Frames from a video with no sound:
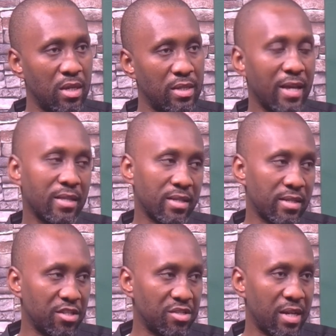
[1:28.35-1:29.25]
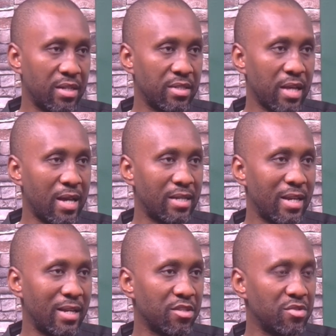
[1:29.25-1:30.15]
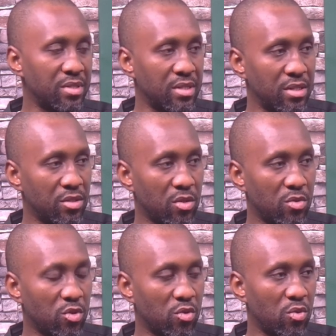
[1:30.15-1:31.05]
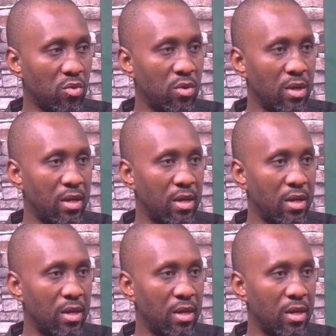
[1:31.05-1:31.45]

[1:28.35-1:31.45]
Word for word: that's essentially it and electricity is also